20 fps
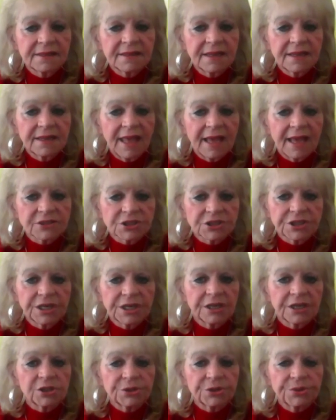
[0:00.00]

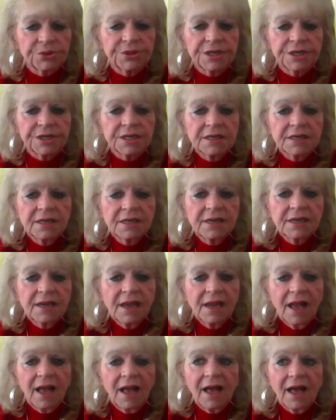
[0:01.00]
actually included
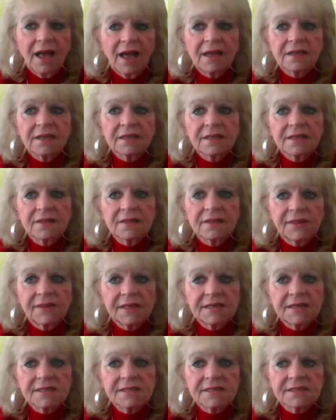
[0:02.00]
uh,
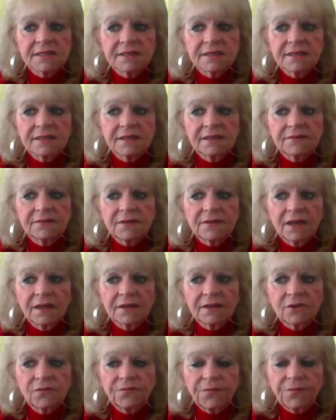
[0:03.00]
these
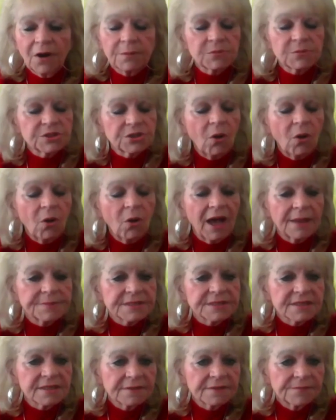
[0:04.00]
farmers
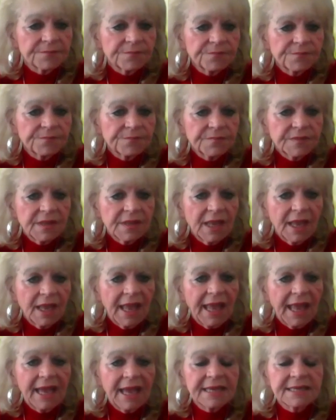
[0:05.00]
co-ops.
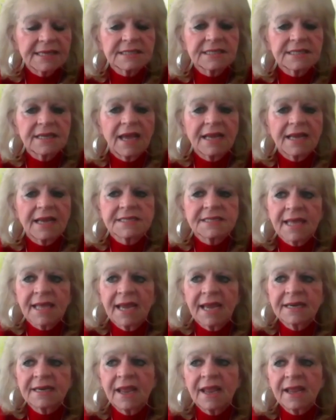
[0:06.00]
And I
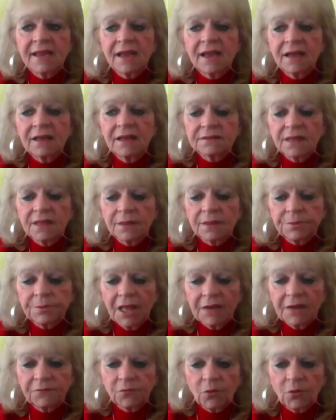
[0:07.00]
designed a, a, uh, a
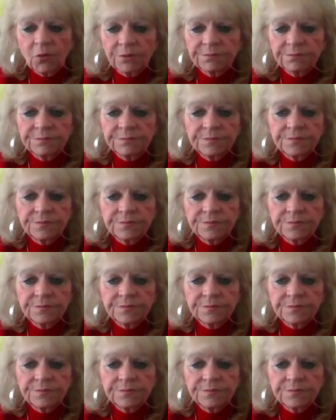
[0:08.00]
platform